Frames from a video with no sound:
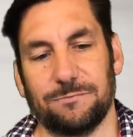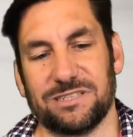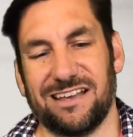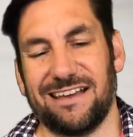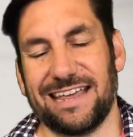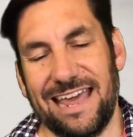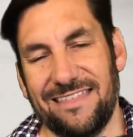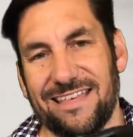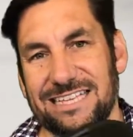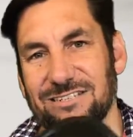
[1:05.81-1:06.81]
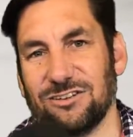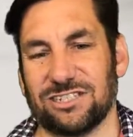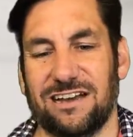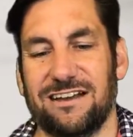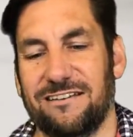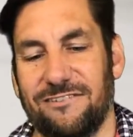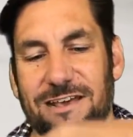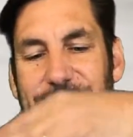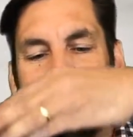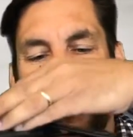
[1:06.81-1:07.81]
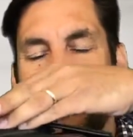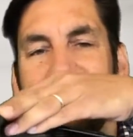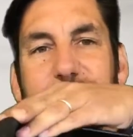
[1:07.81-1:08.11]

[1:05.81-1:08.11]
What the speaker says: So again, that's what's kind of in